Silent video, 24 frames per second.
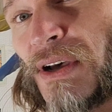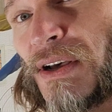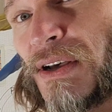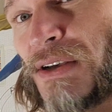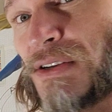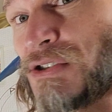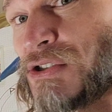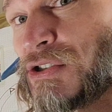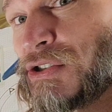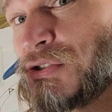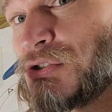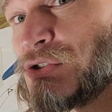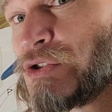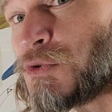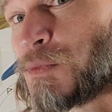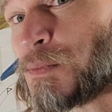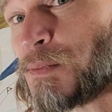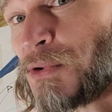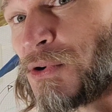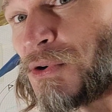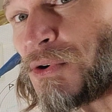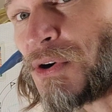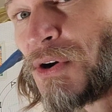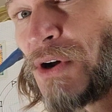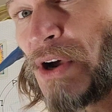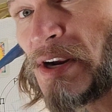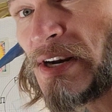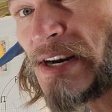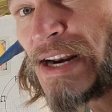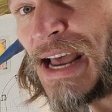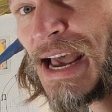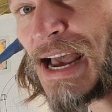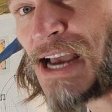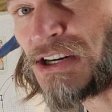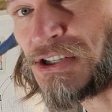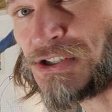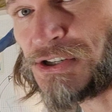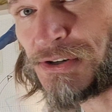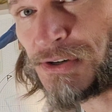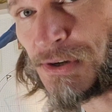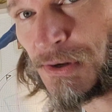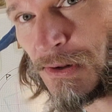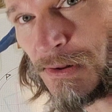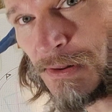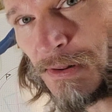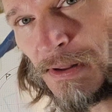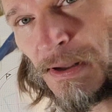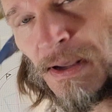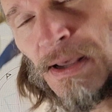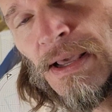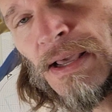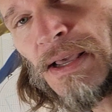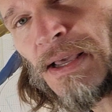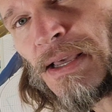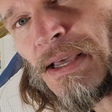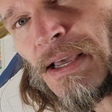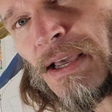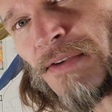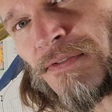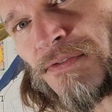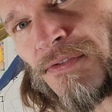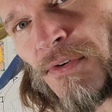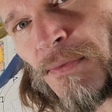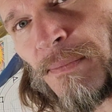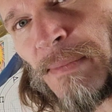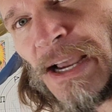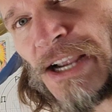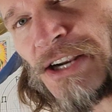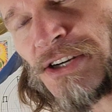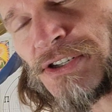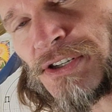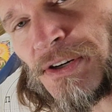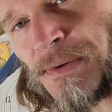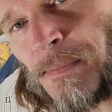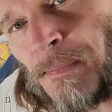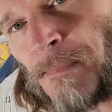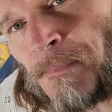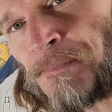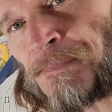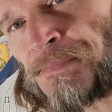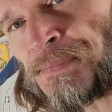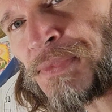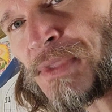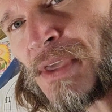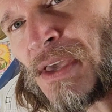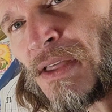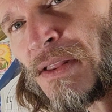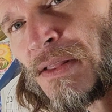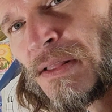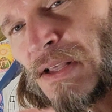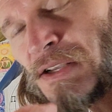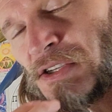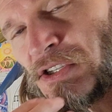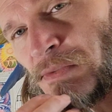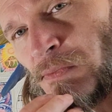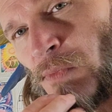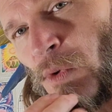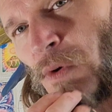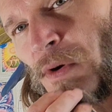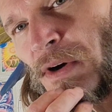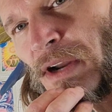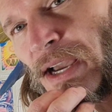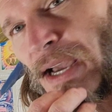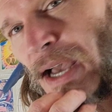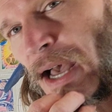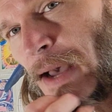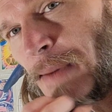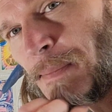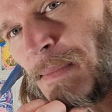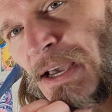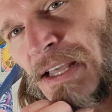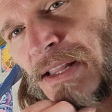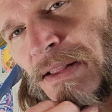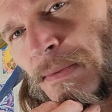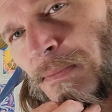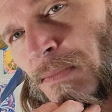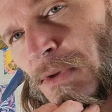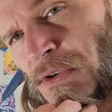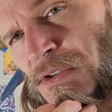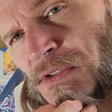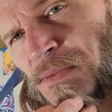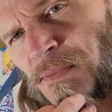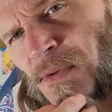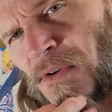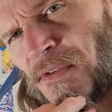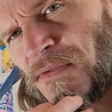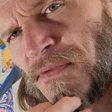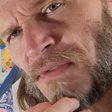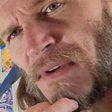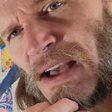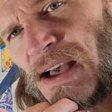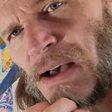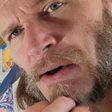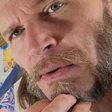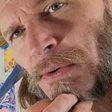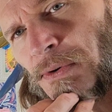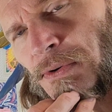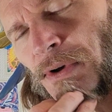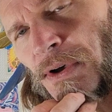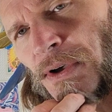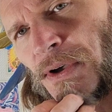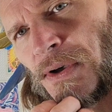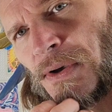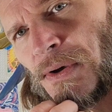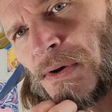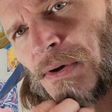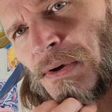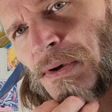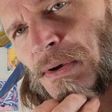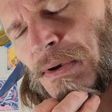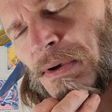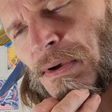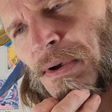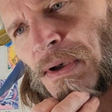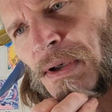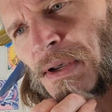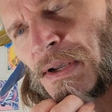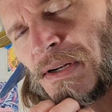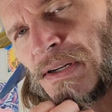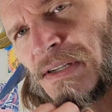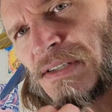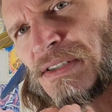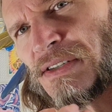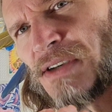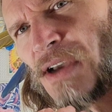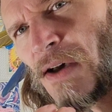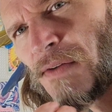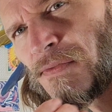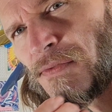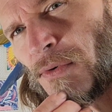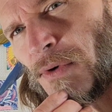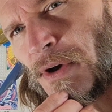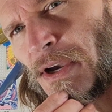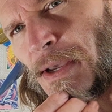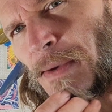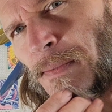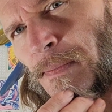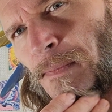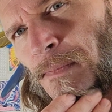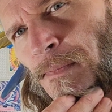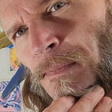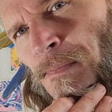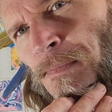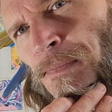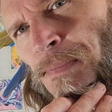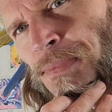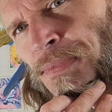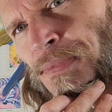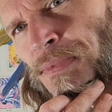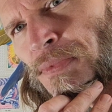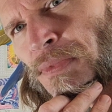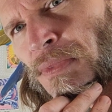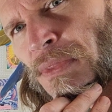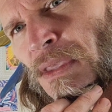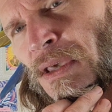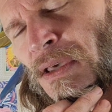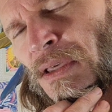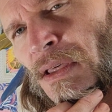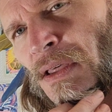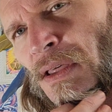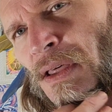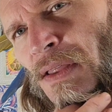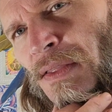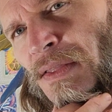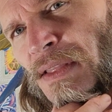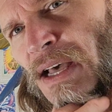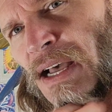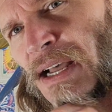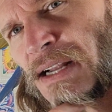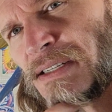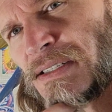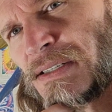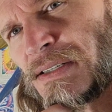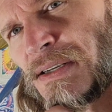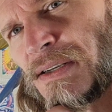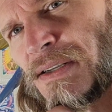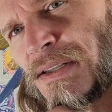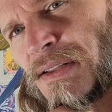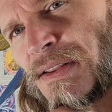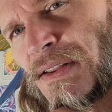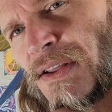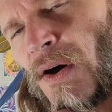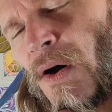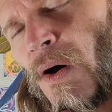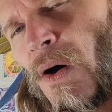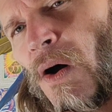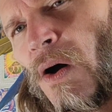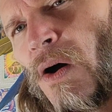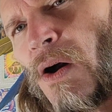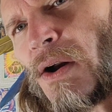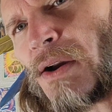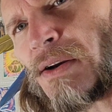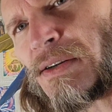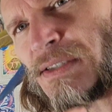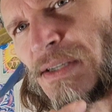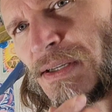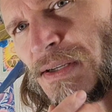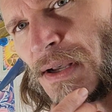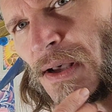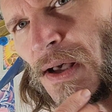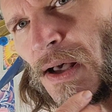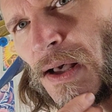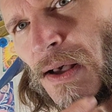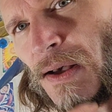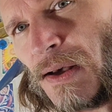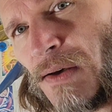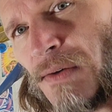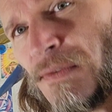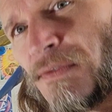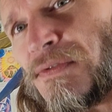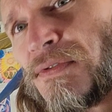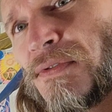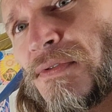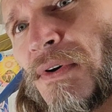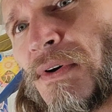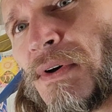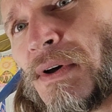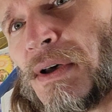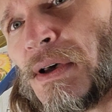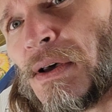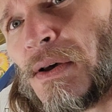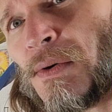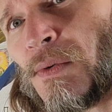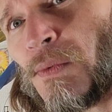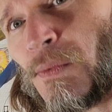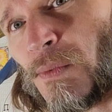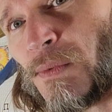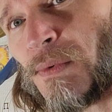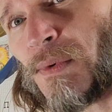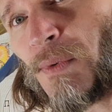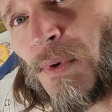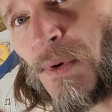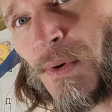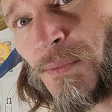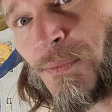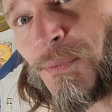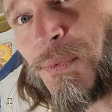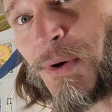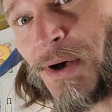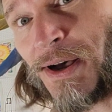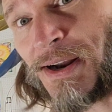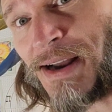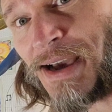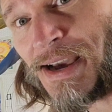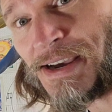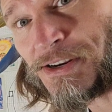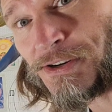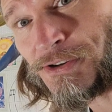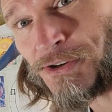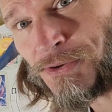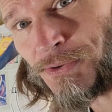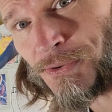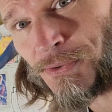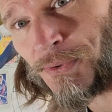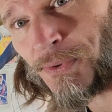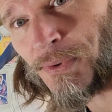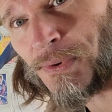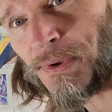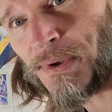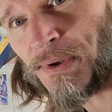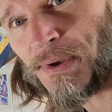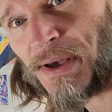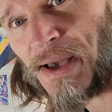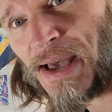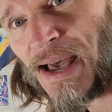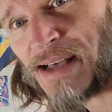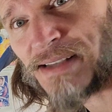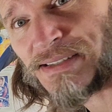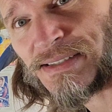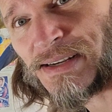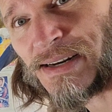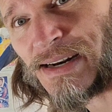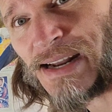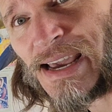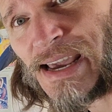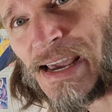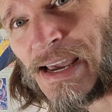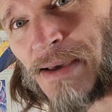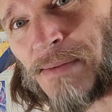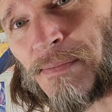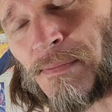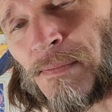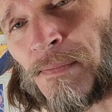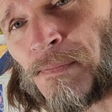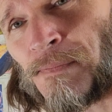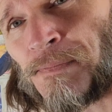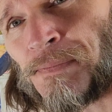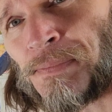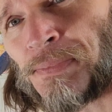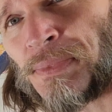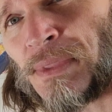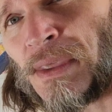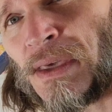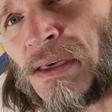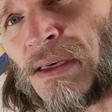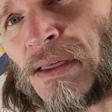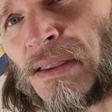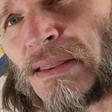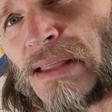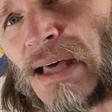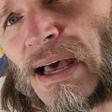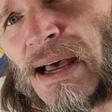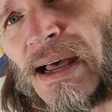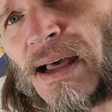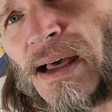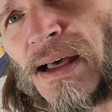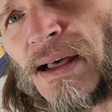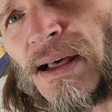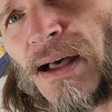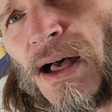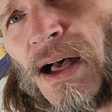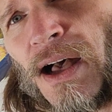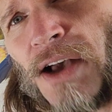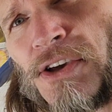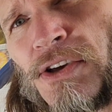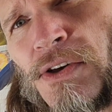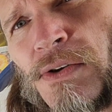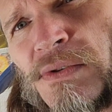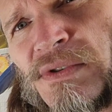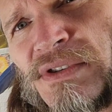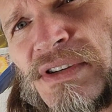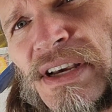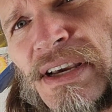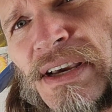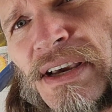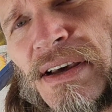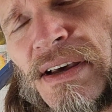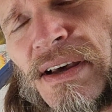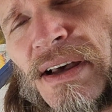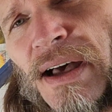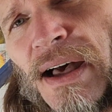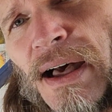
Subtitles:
supranational information. This morning, I made the most profound discovery that the art of what I do has a name. That using